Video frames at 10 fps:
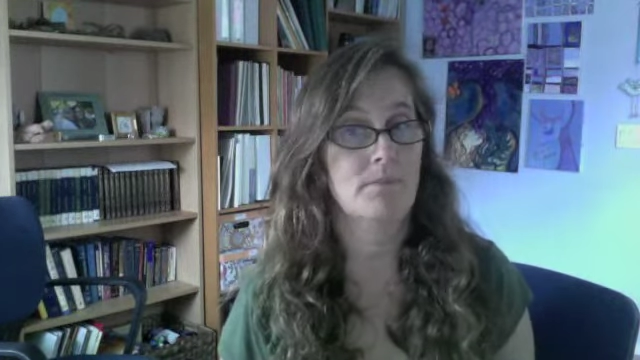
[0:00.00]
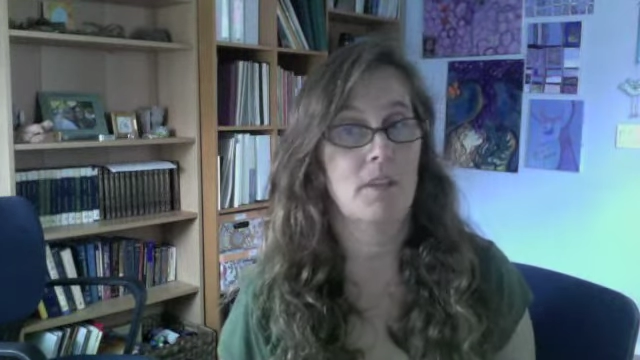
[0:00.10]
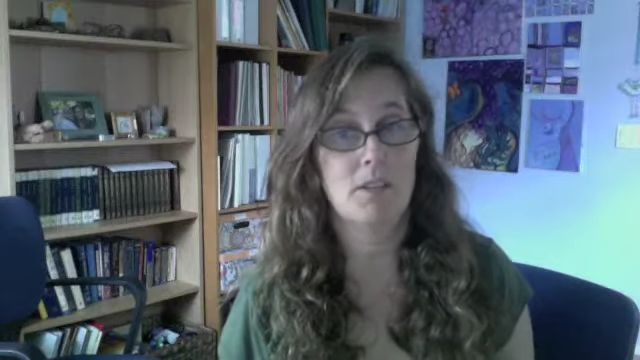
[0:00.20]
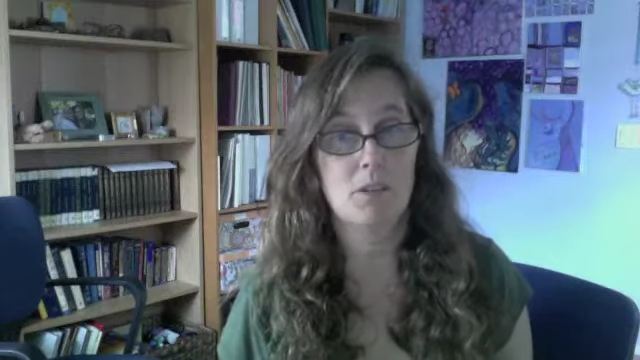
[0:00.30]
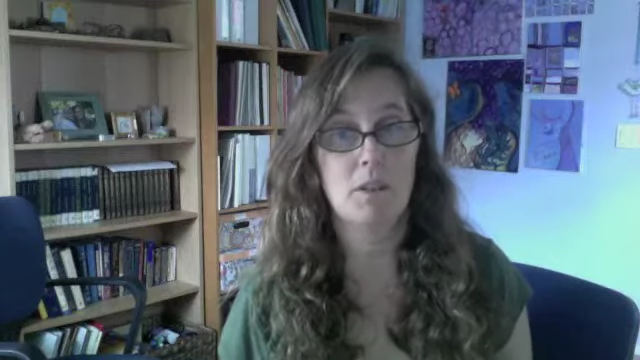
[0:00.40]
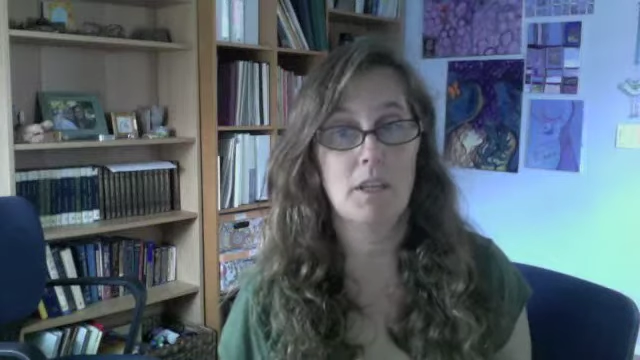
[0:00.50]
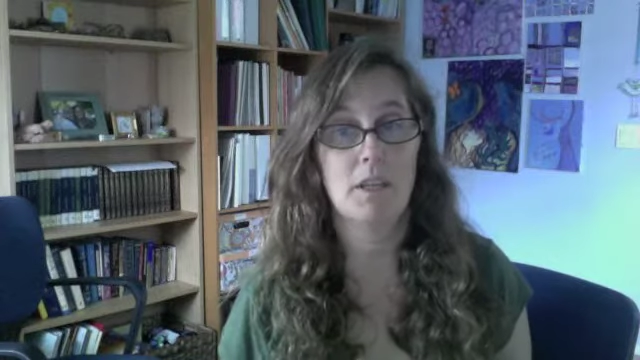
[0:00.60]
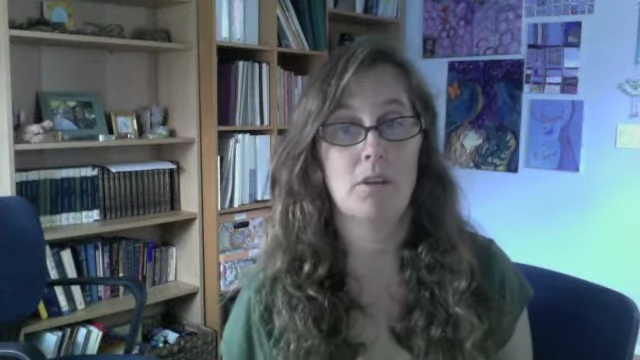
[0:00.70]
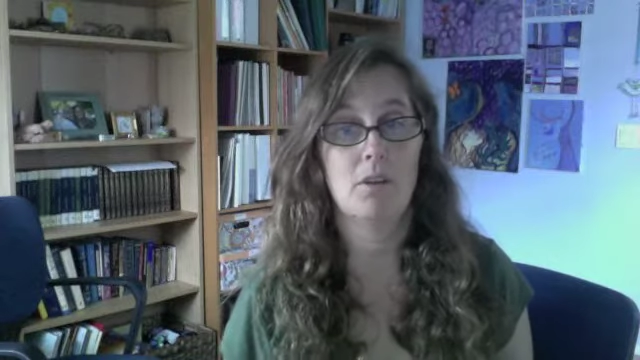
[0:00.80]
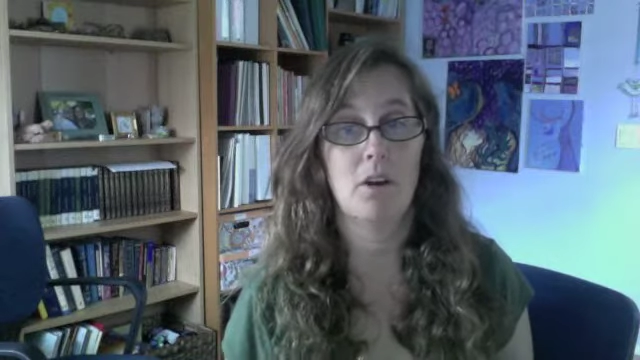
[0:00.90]

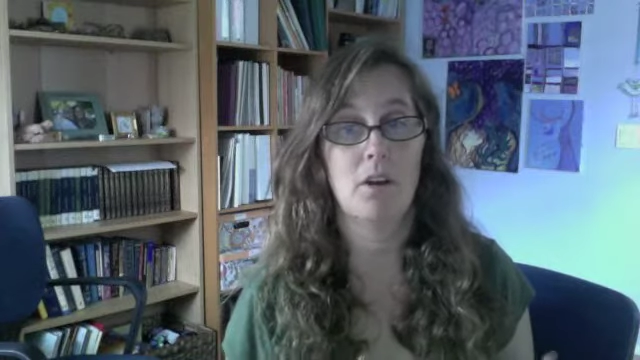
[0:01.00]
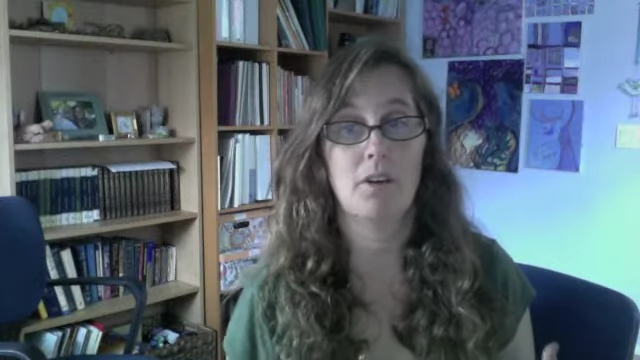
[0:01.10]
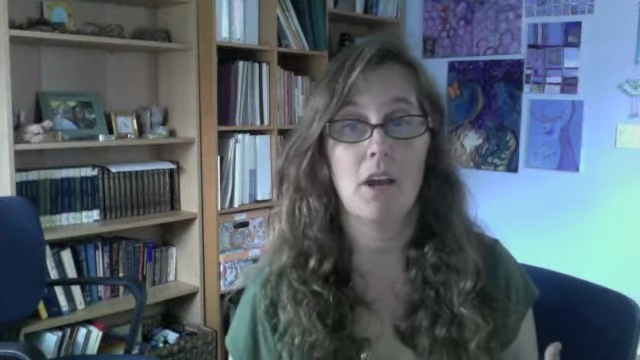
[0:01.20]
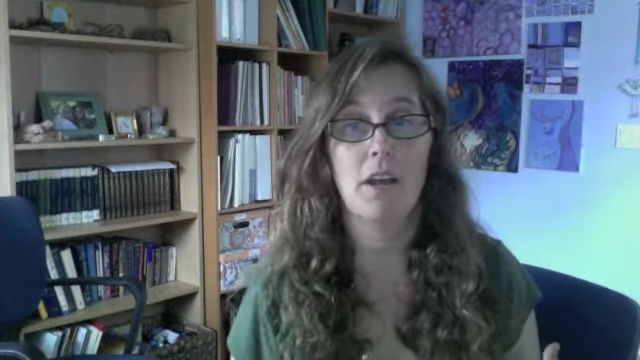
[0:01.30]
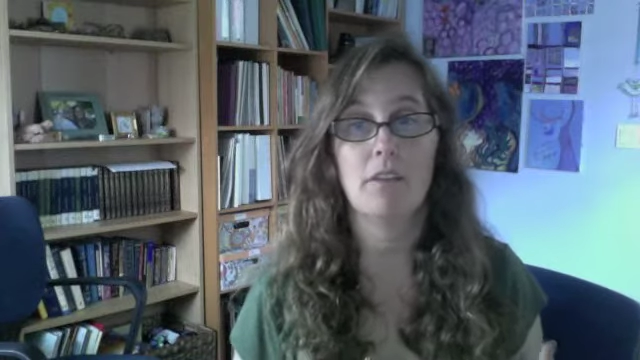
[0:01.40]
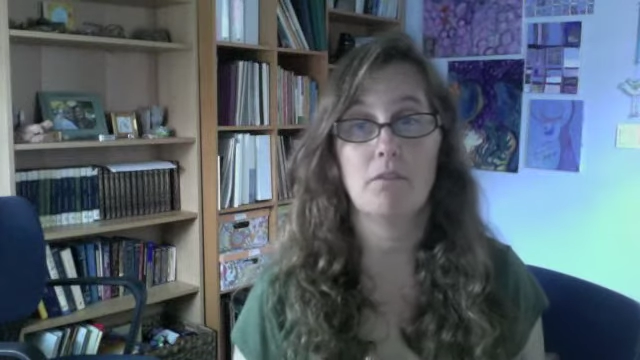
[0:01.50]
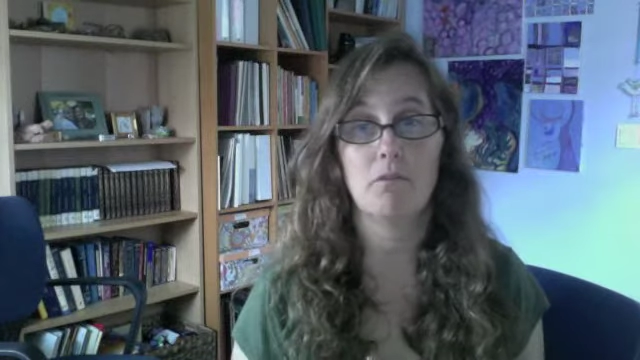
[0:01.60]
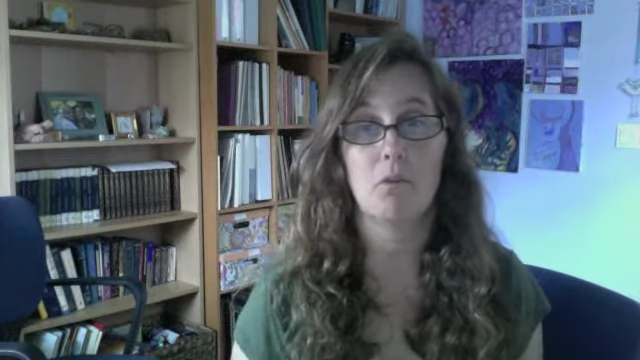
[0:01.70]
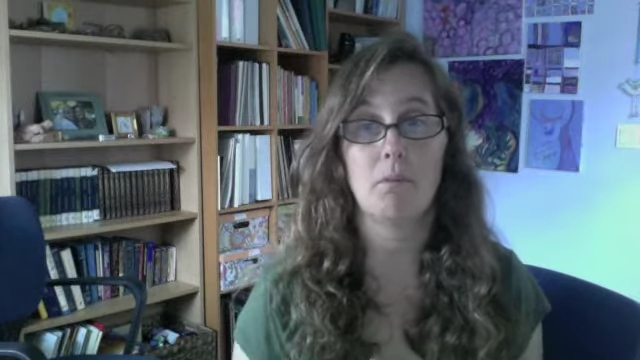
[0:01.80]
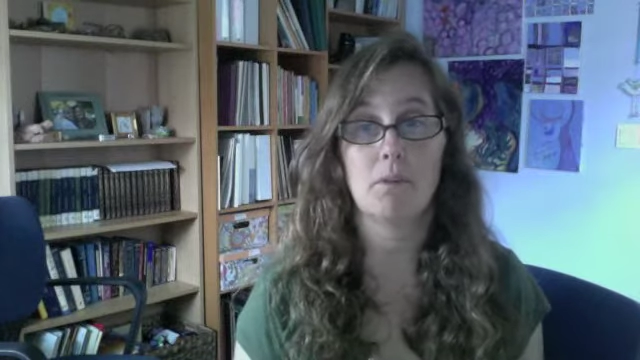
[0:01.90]
unschooling, who are not in
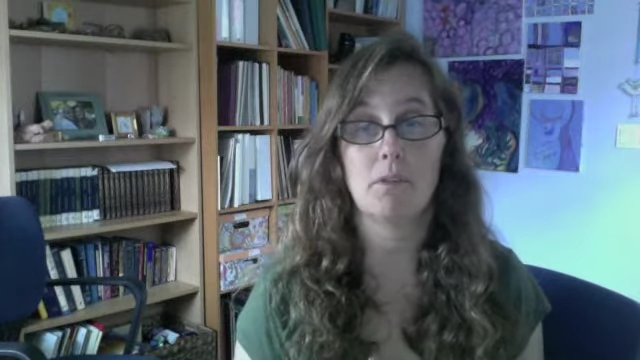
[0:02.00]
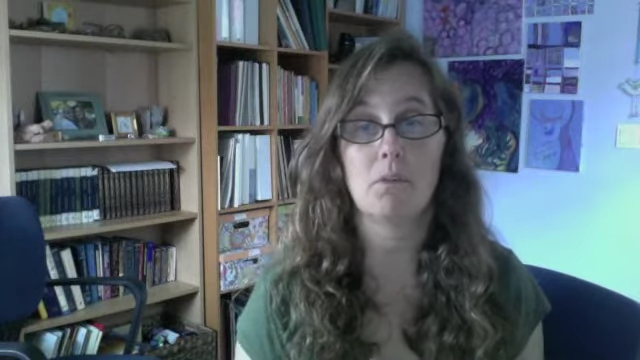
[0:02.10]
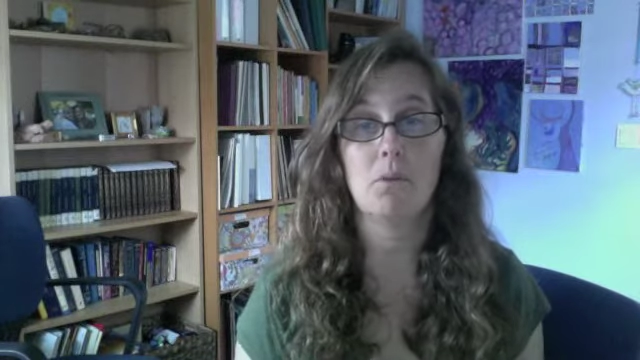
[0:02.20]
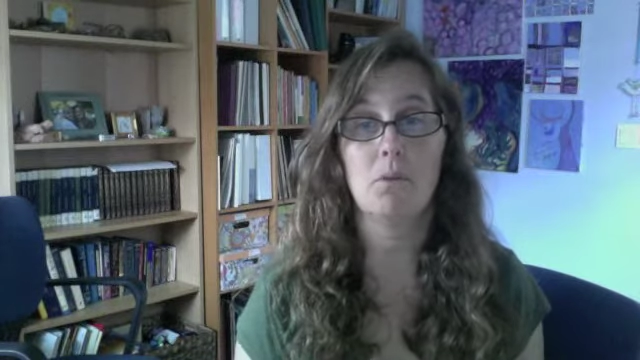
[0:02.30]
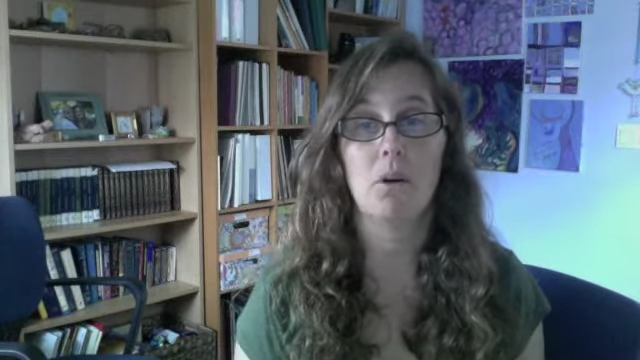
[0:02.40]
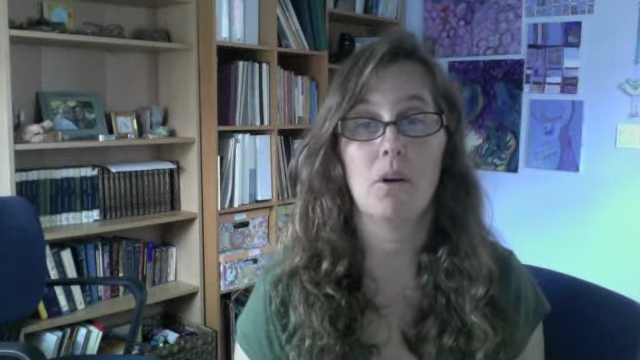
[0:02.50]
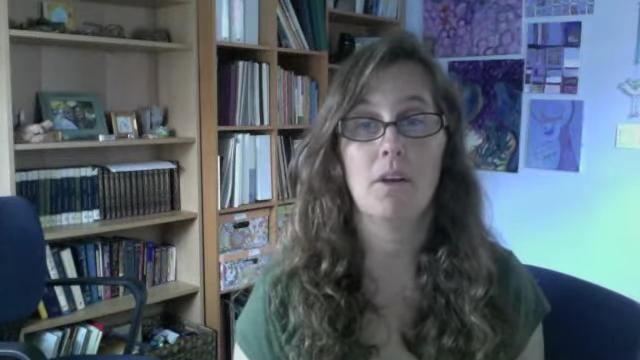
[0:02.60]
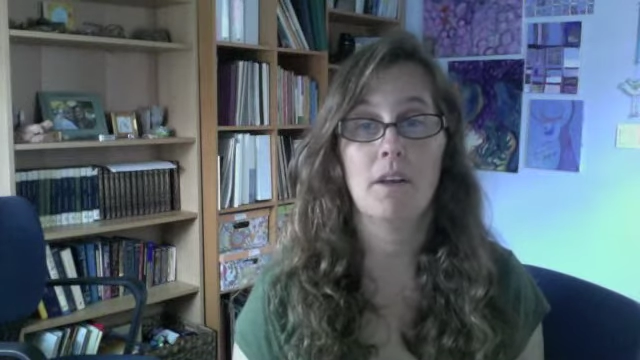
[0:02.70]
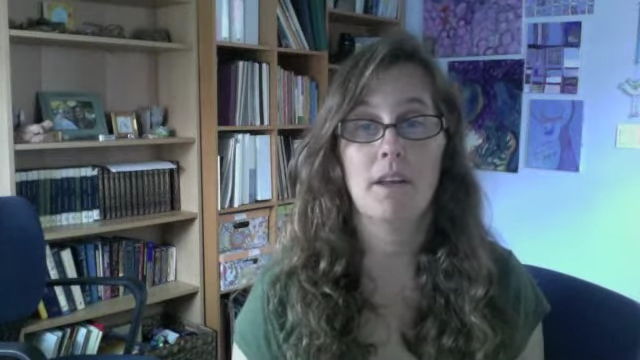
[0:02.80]
formal school,